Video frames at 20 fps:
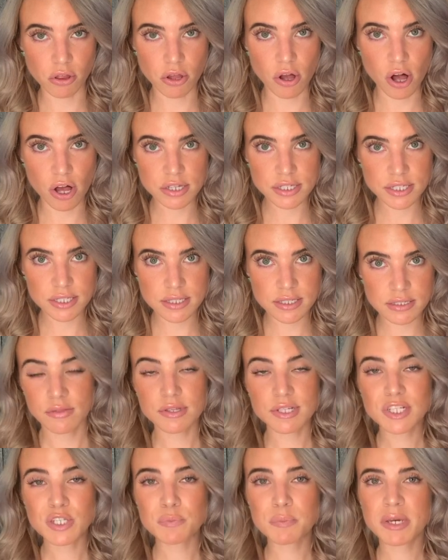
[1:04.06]
costs.
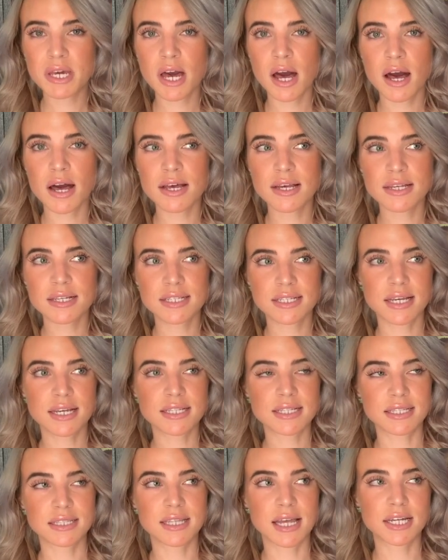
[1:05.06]
This is because
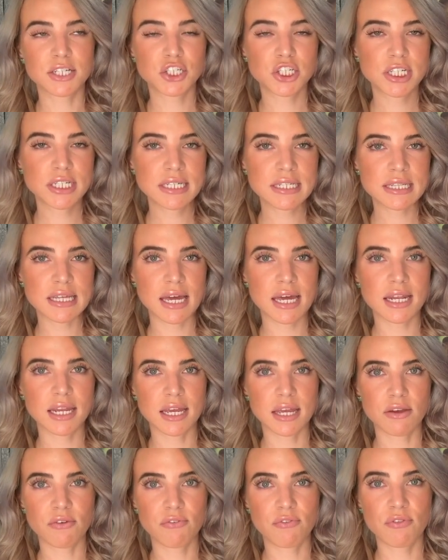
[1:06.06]
it's legend that
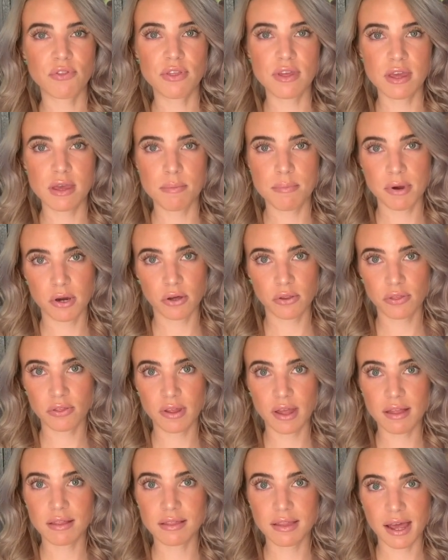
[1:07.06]
if the
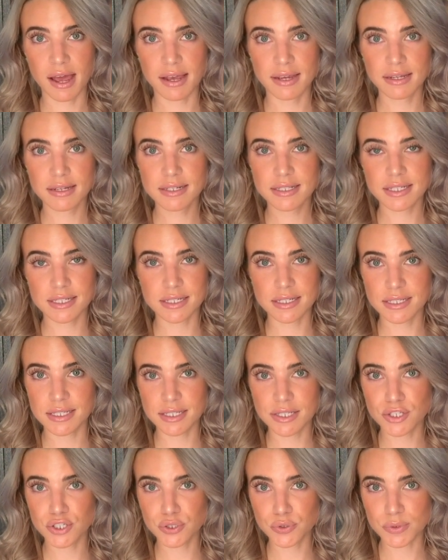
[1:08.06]
Berethnet line
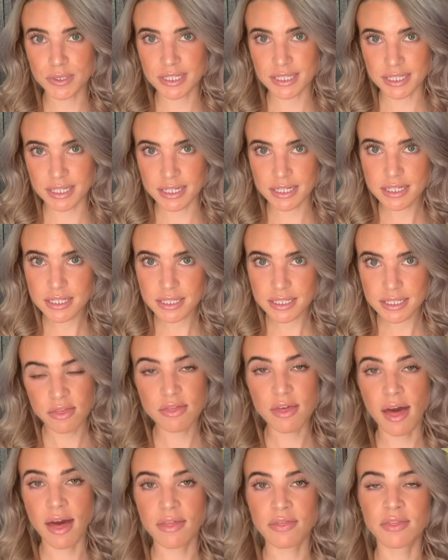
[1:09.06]
ceases to exist,
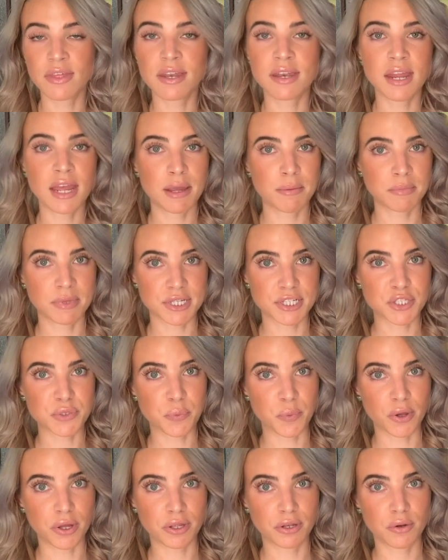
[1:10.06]
then the nameless
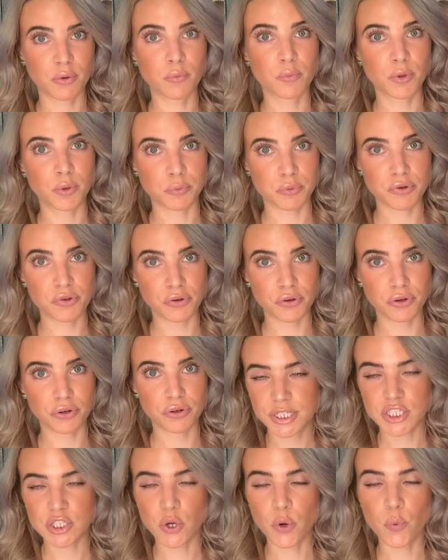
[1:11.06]
one will
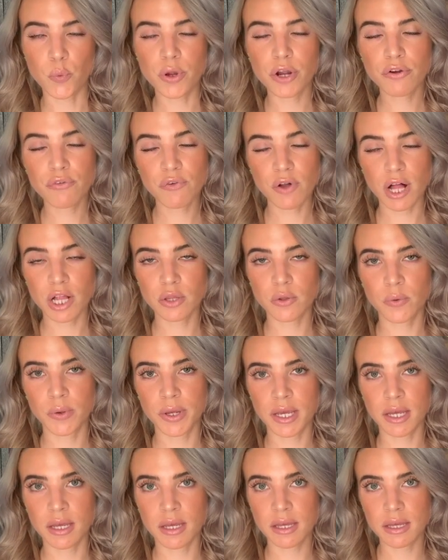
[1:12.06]
return. So we're
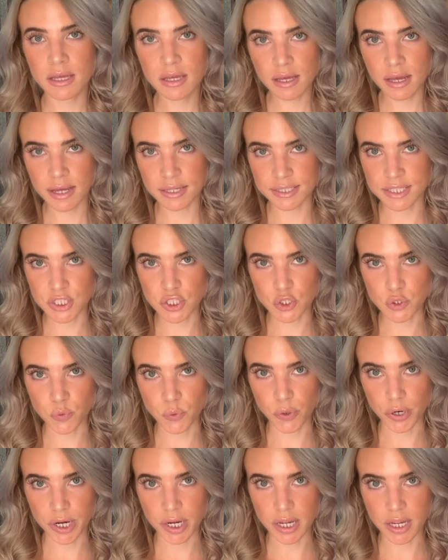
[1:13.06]
following Ead's
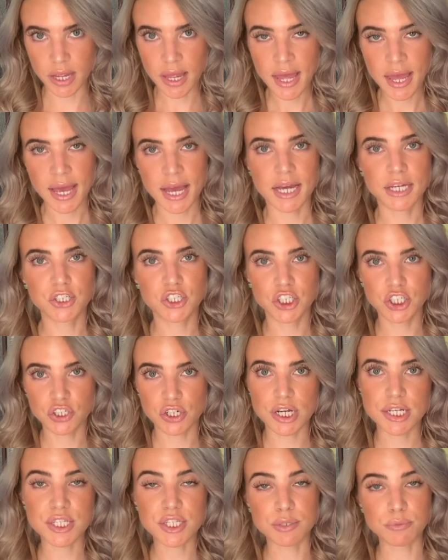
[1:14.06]
story as she
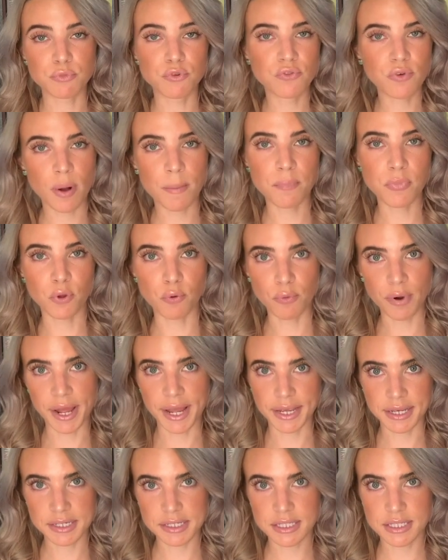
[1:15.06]
tries to move up the
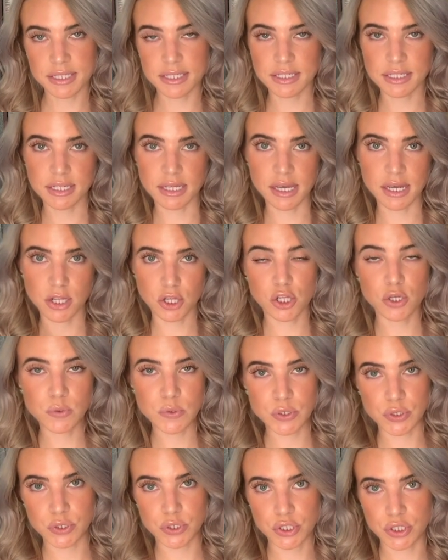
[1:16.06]
ranks to get
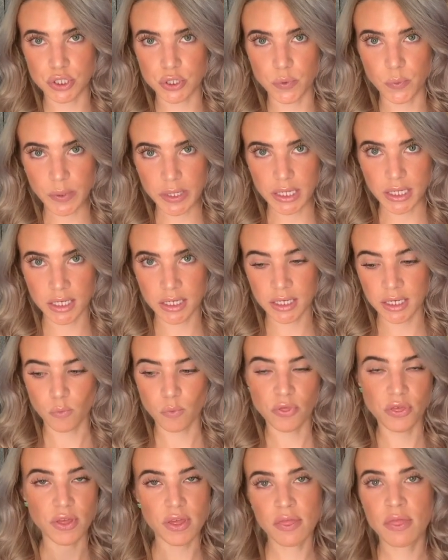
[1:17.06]
closer to the queen
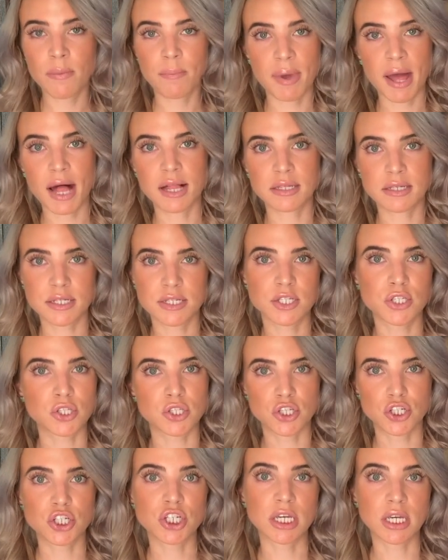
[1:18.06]
within the palace so
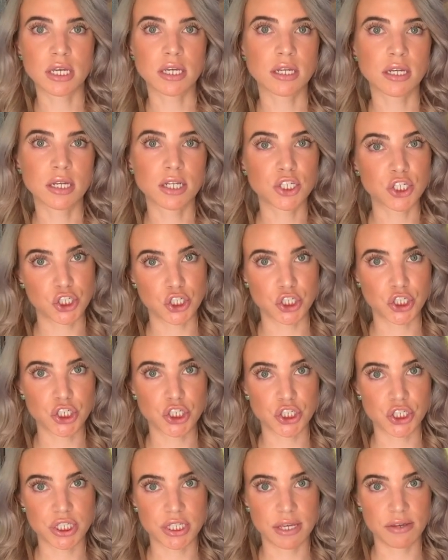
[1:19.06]
that she can ensure
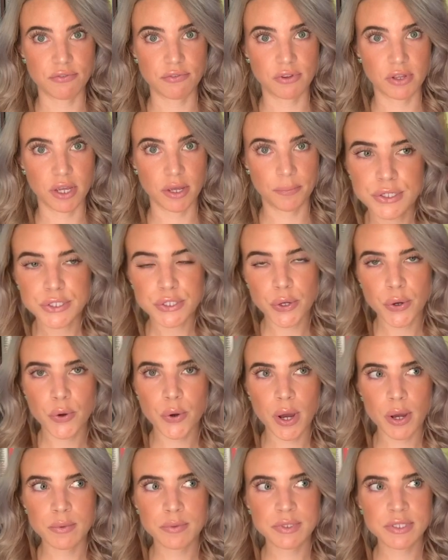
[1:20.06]
her safety. So
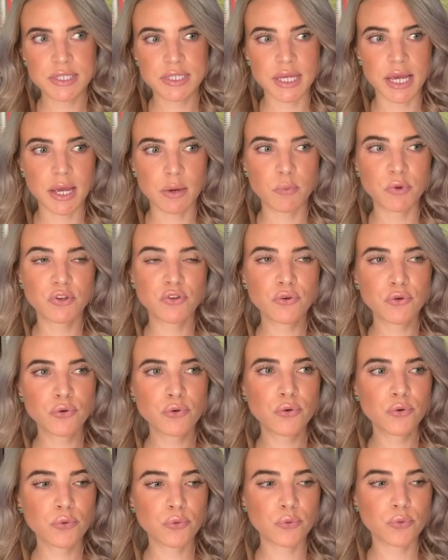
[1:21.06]
I would say we
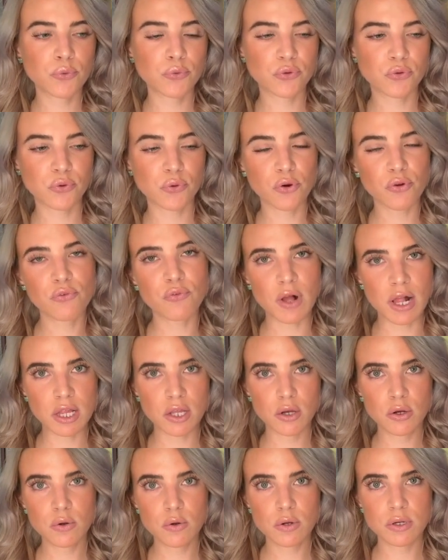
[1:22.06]
do sort of
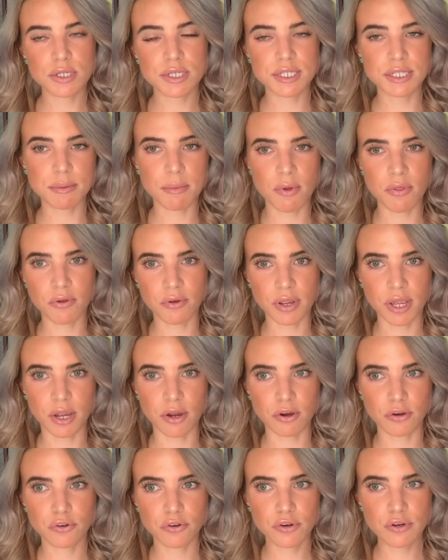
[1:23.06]
follow some other
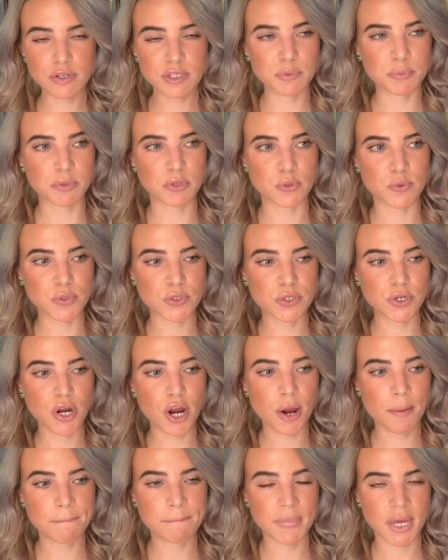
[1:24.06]
characters, but those
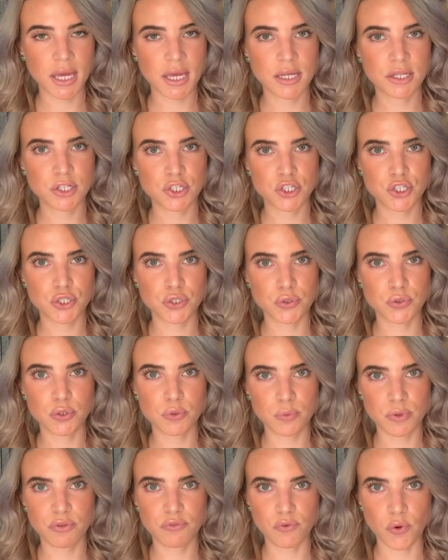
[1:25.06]
are our main two
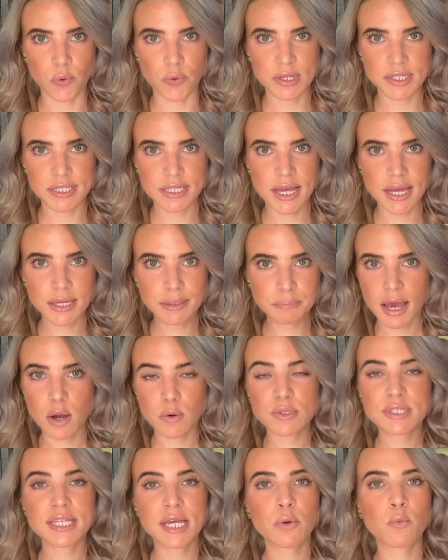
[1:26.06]
that we focus on. I
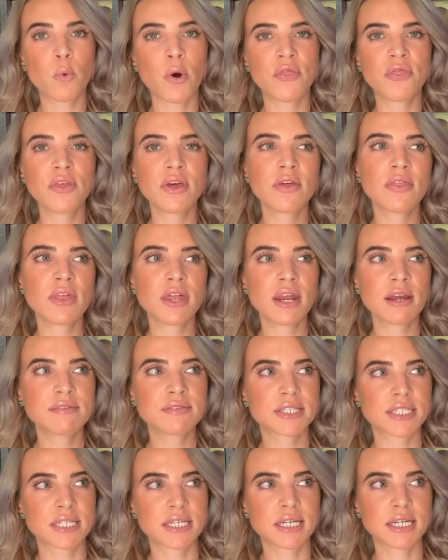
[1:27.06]
would say one thing that I've
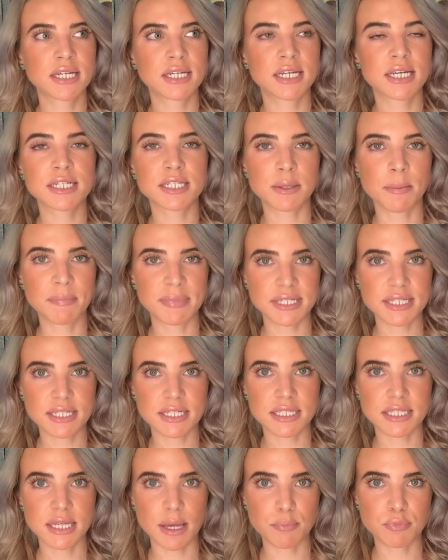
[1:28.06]
seen is a
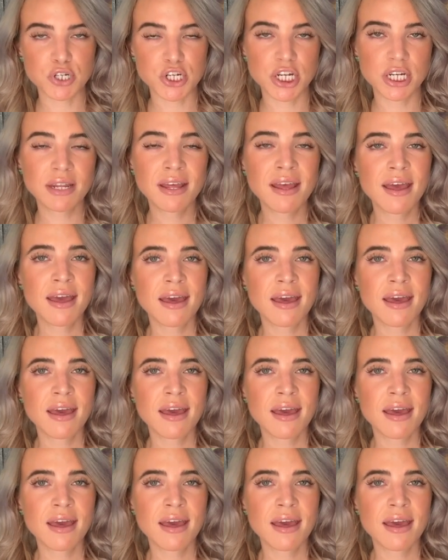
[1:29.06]
misconception,